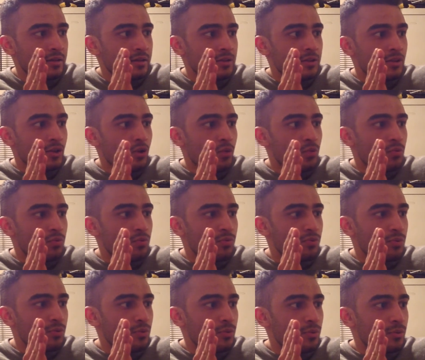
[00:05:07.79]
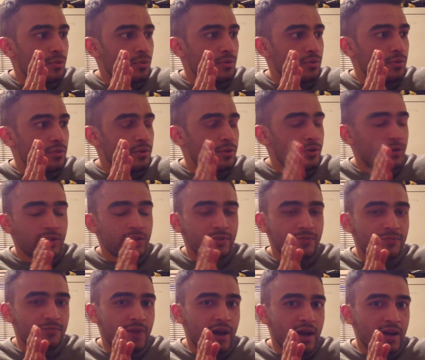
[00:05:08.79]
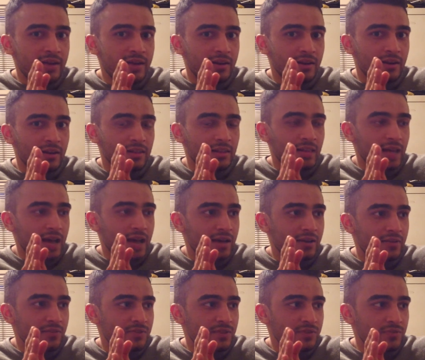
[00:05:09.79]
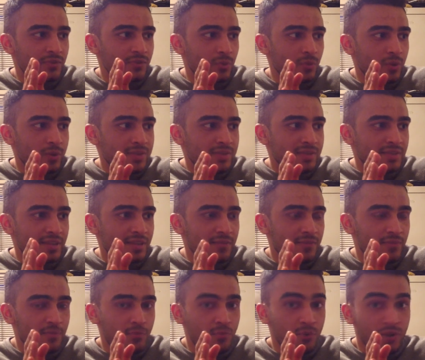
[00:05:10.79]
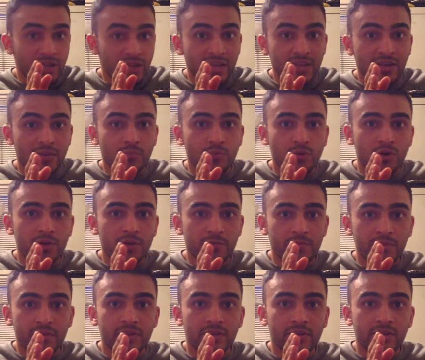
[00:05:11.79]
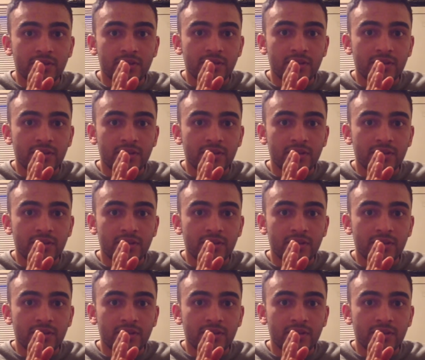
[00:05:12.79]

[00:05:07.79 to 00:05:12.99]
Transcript: you're gonna find a lot of different ways to get from point A to point B.